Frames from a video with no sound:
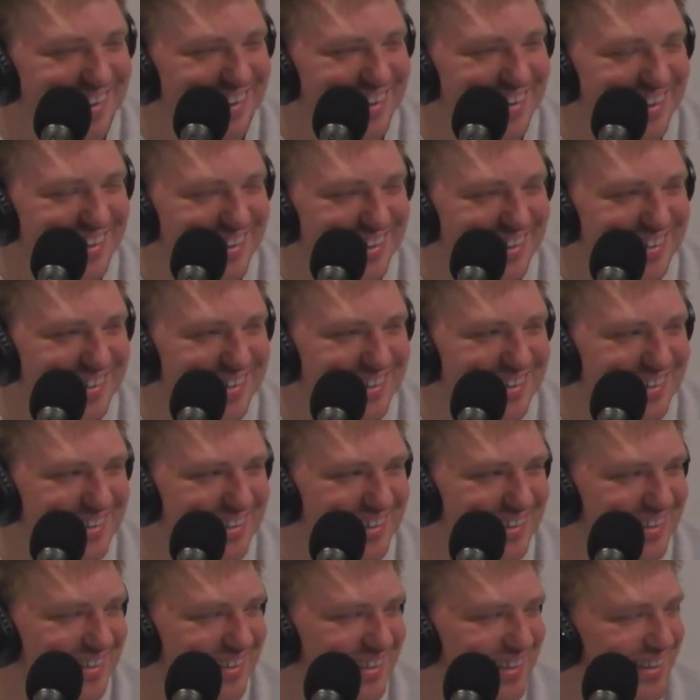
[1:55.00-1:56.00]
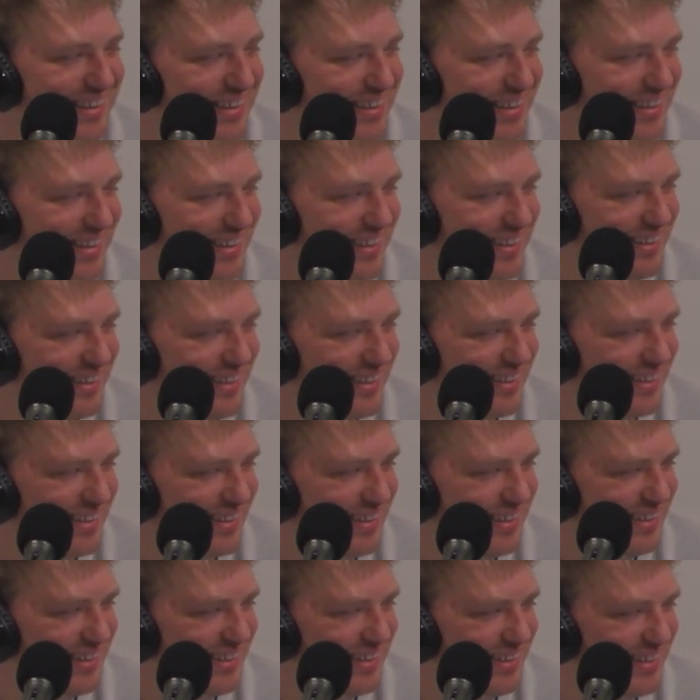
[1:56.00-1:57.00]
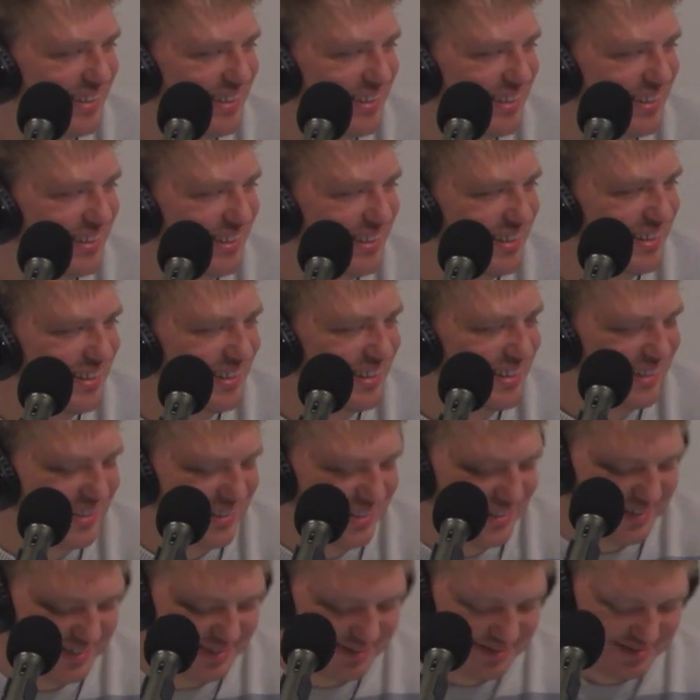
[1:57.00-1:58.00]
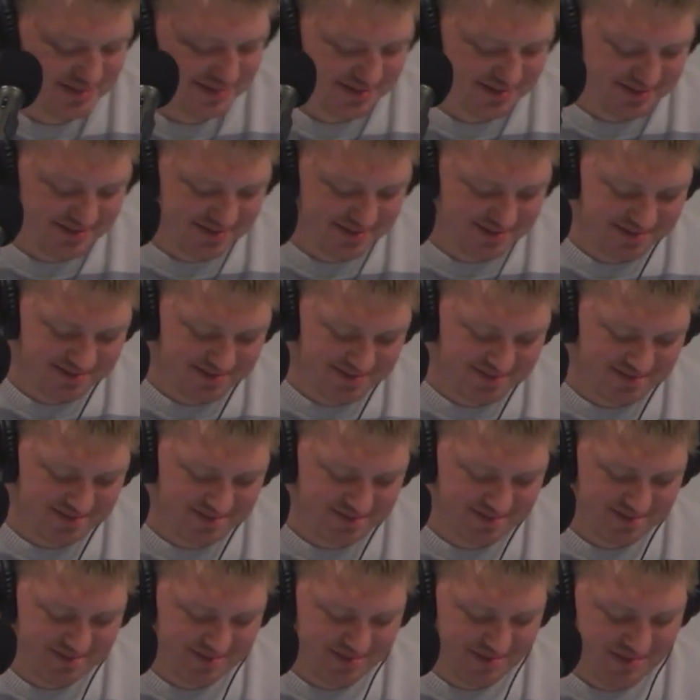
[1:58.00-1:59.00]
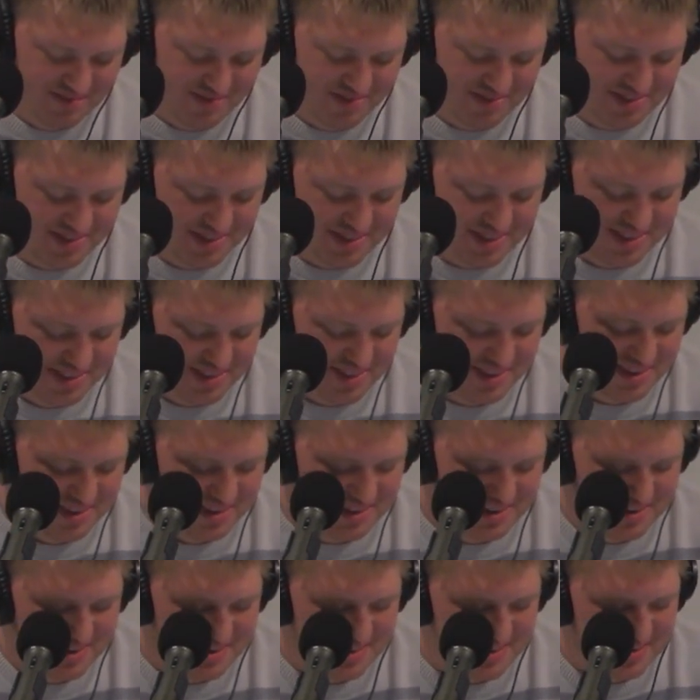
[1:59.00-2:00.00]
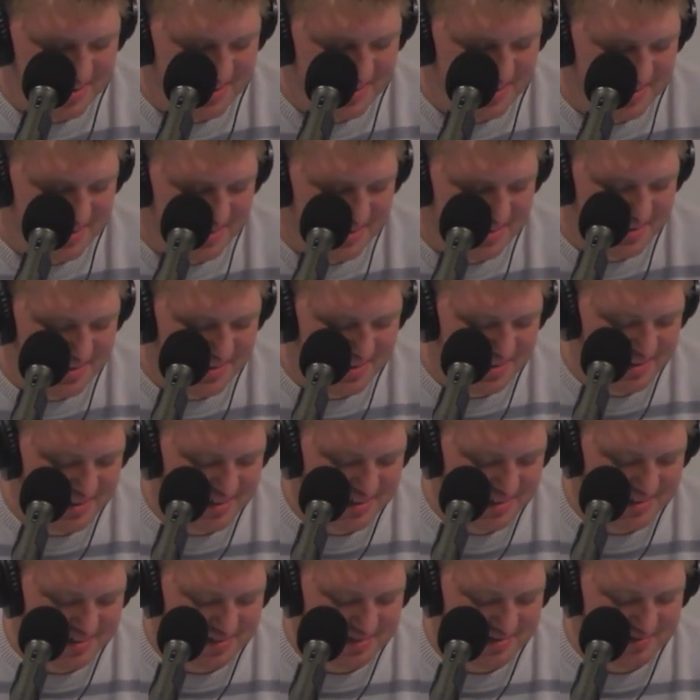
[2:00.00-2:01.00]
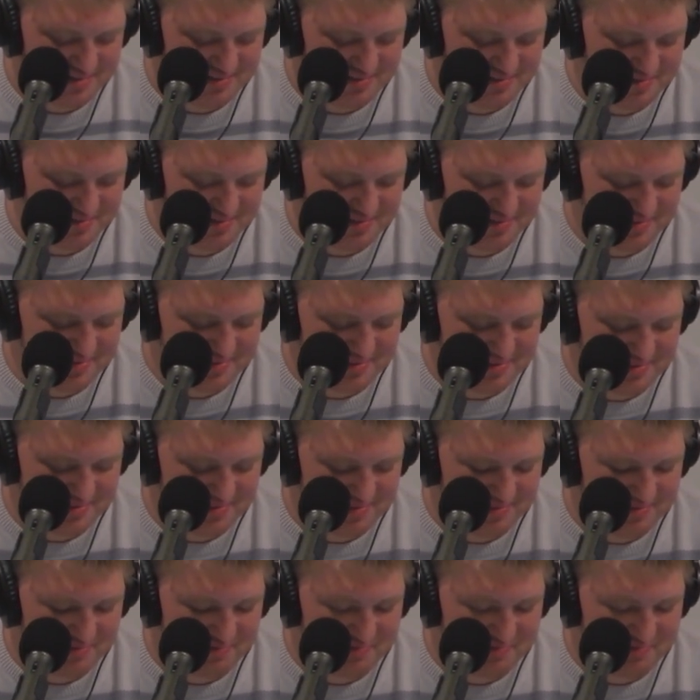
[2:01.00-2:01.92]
(silent)